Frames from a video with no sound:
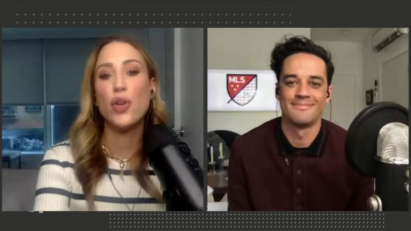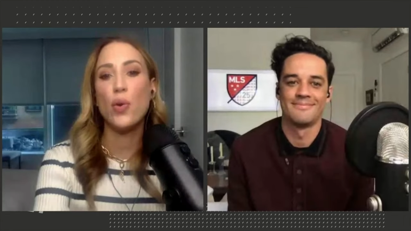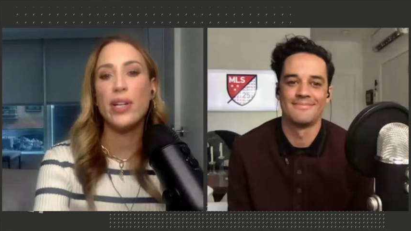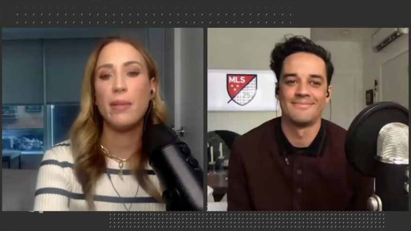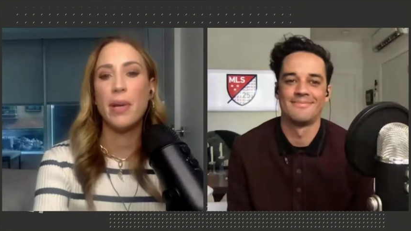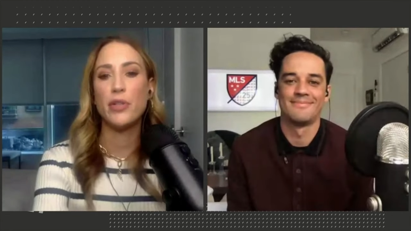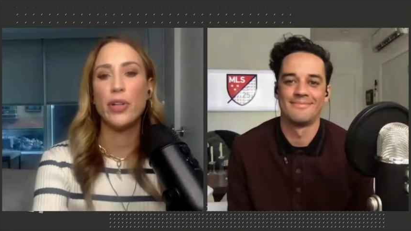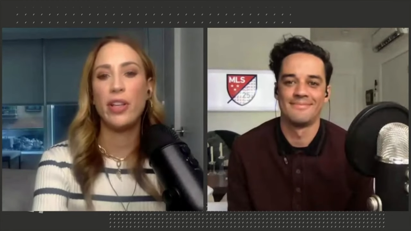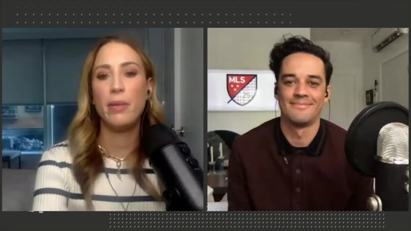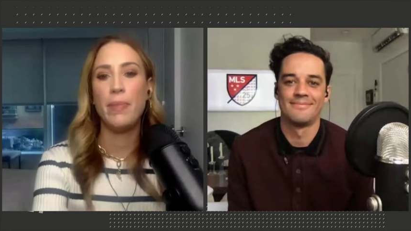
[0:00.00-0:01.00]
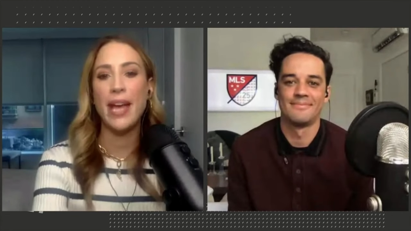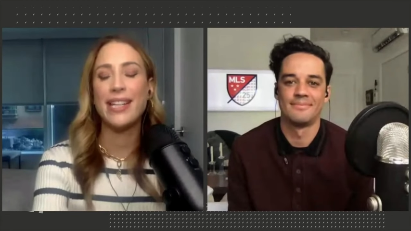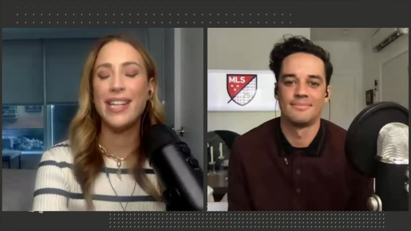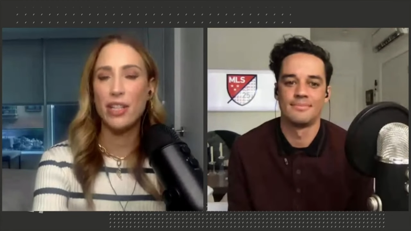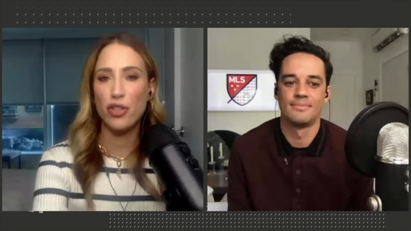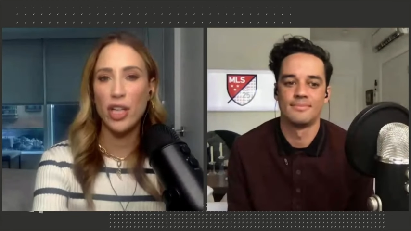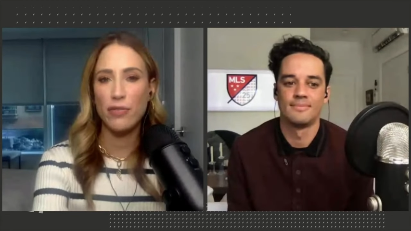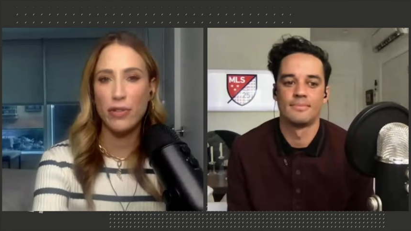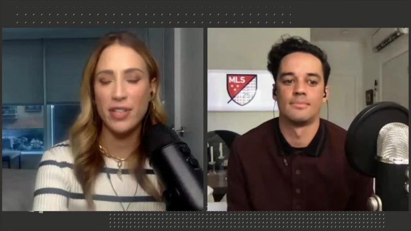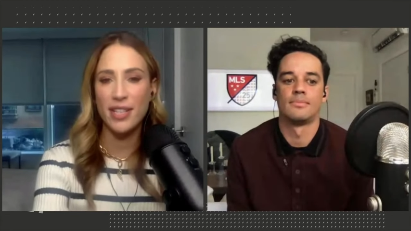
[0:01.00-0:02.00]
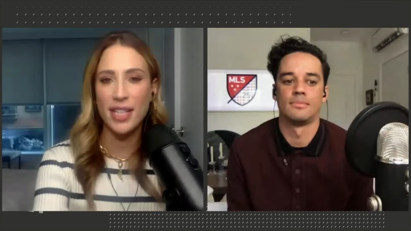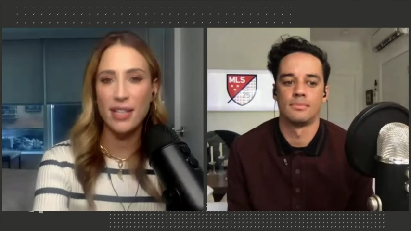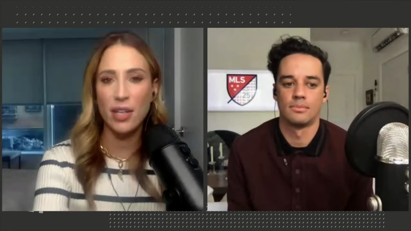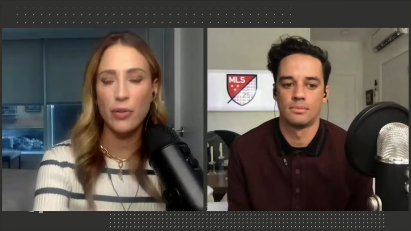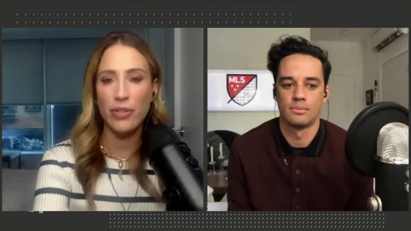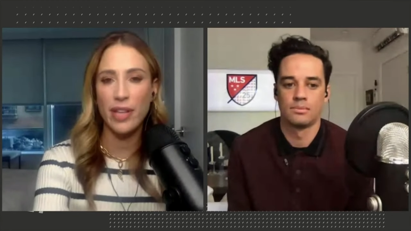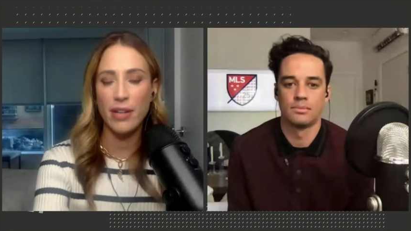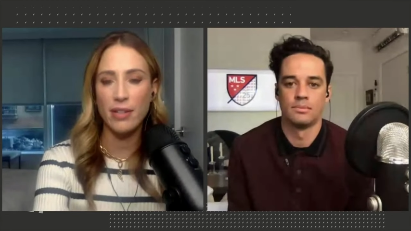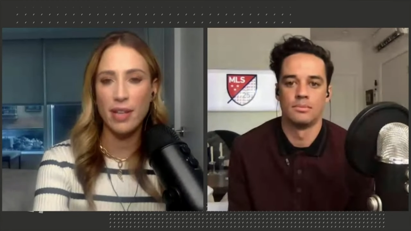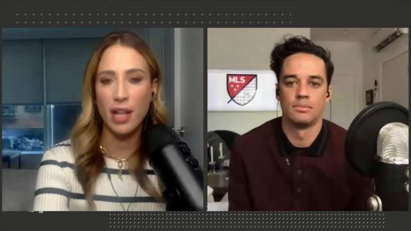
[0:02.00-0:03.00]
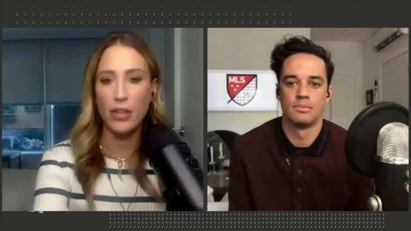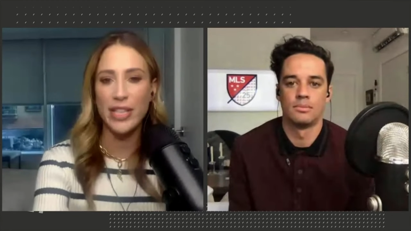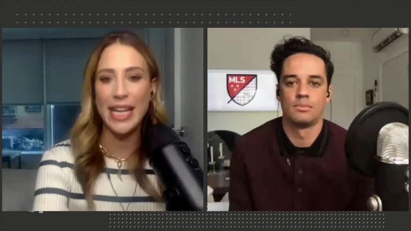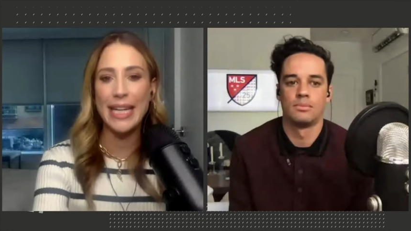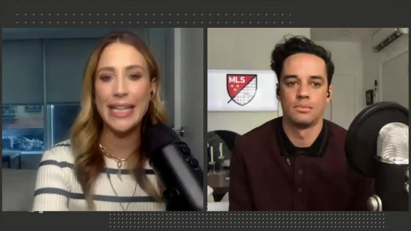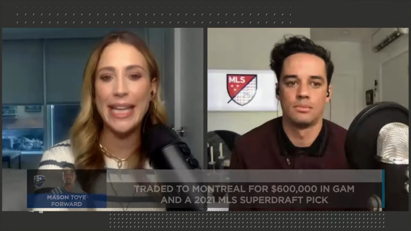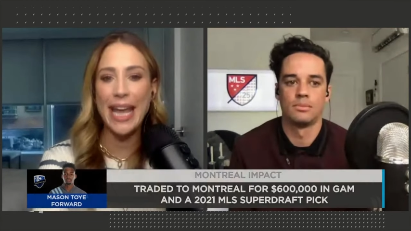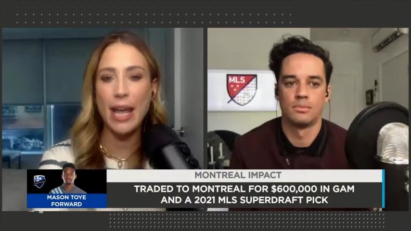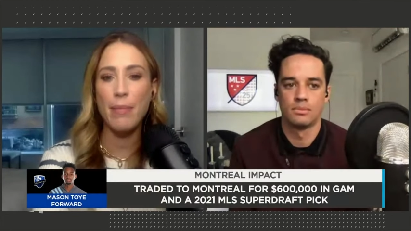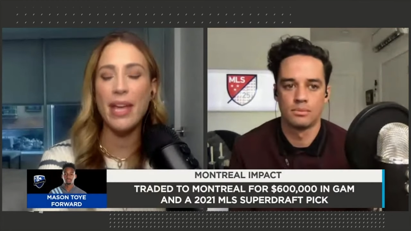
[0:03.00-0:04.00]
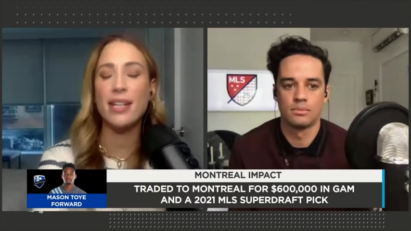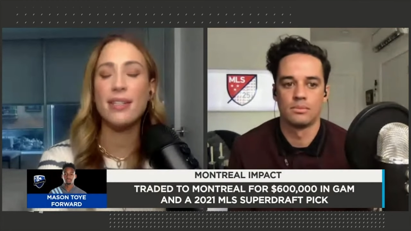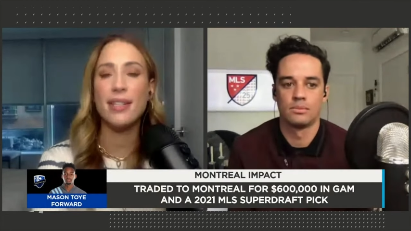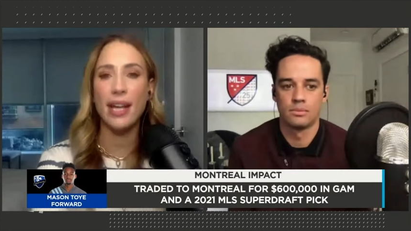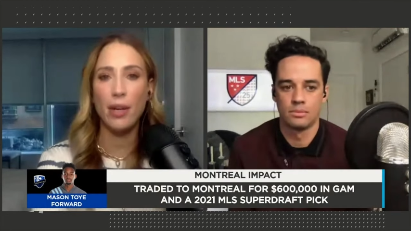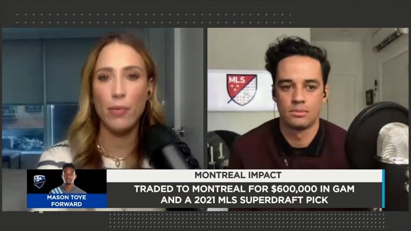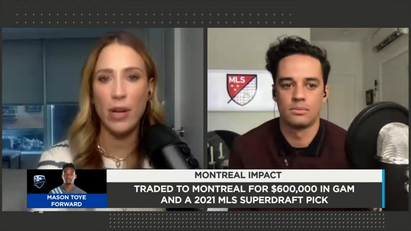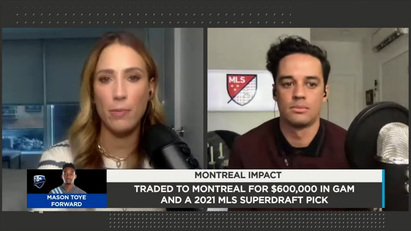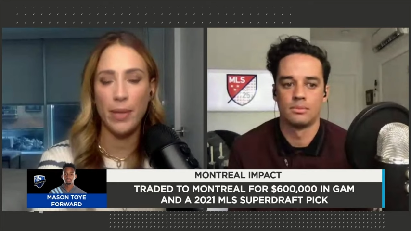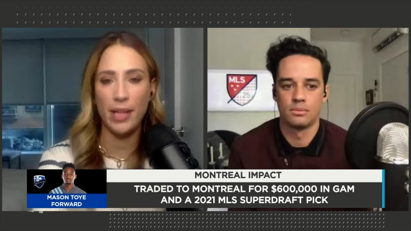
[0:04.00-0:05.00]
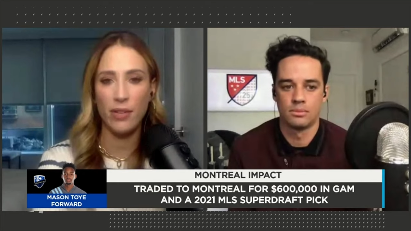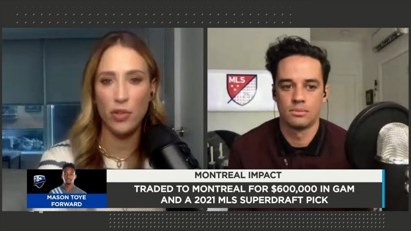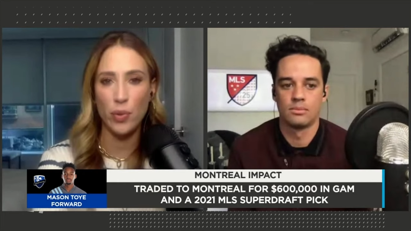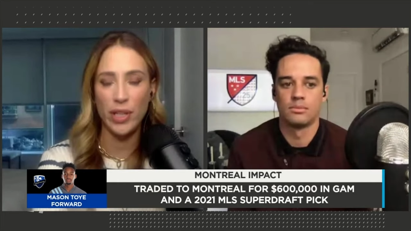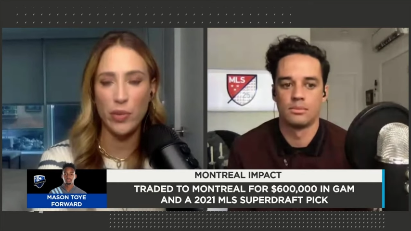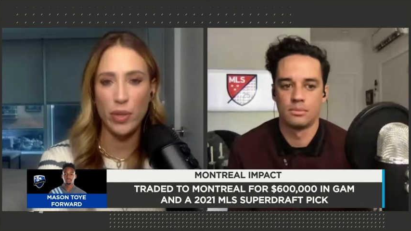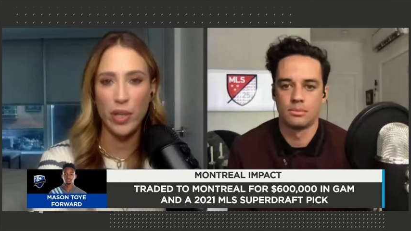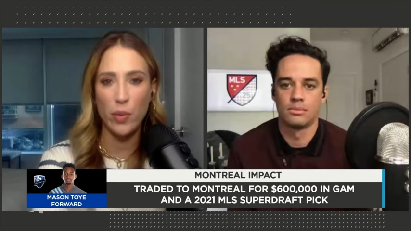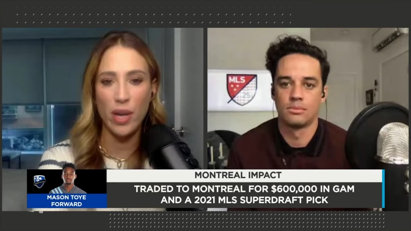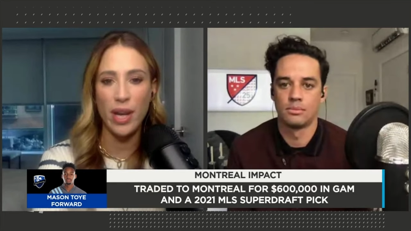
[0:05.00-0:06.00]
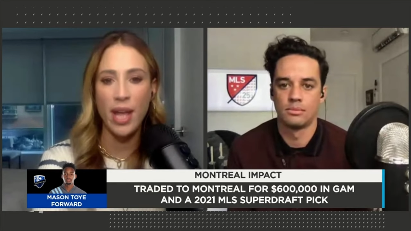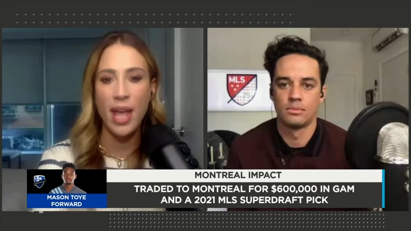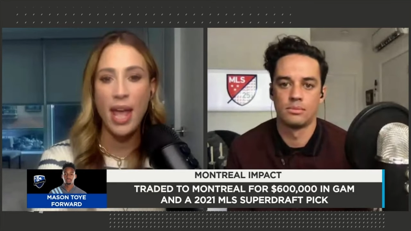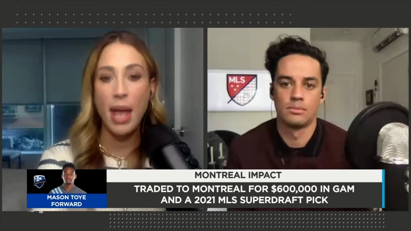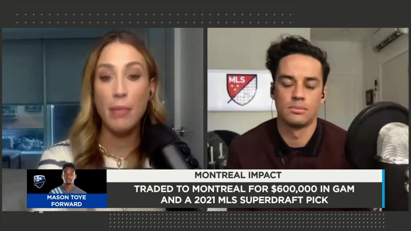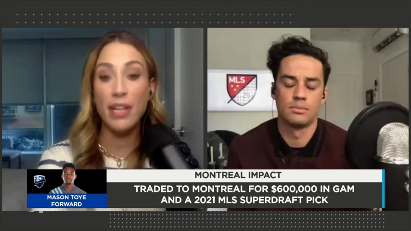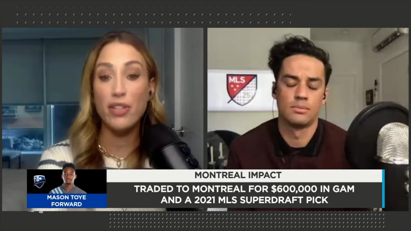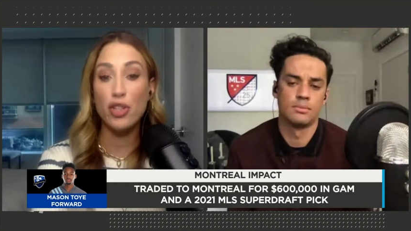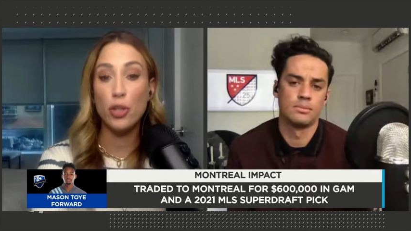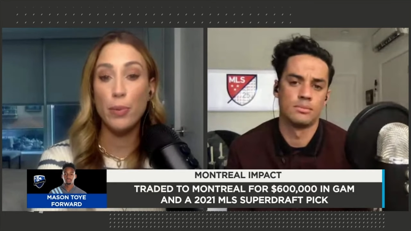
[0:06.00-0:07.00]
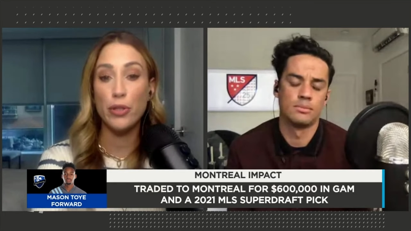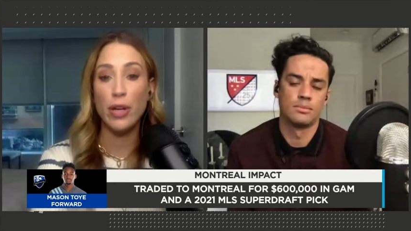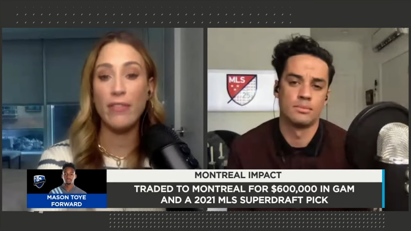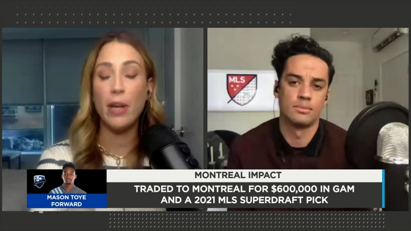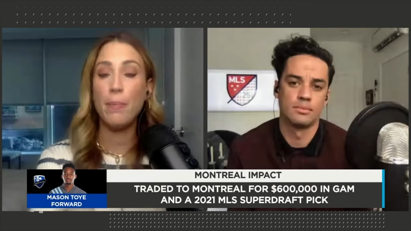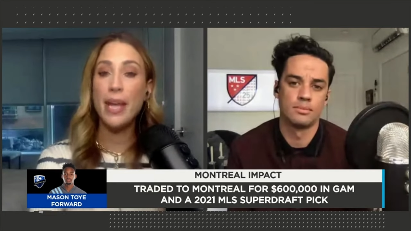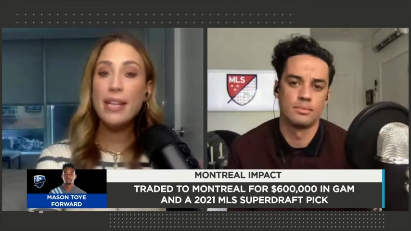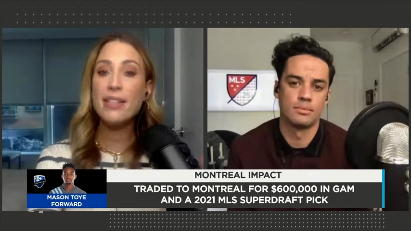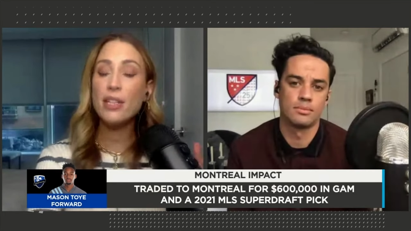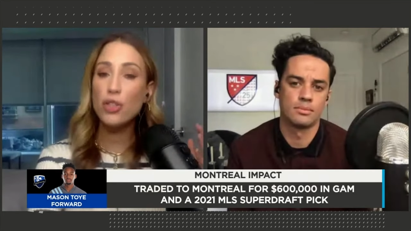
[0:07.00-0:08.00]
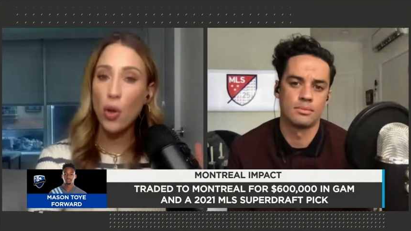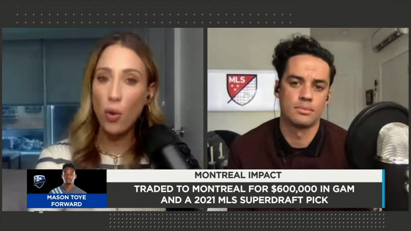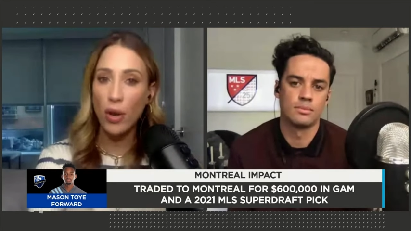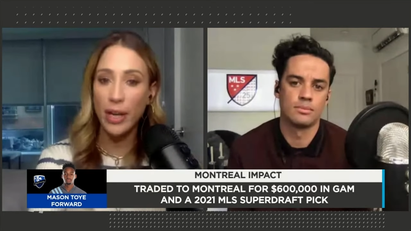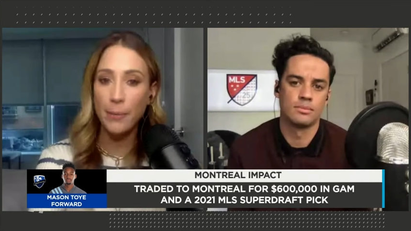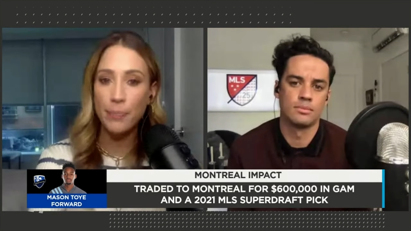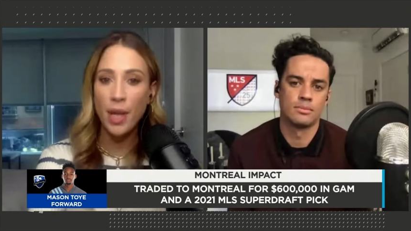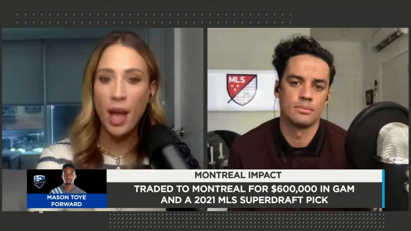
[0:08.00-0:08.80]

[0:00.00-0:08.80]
Speaker 1: Toye to the Montreal Impact in exchange for $600,000 in GAM and a second round pick in the 2021 MLS Super Draft. Now, Mason Toye,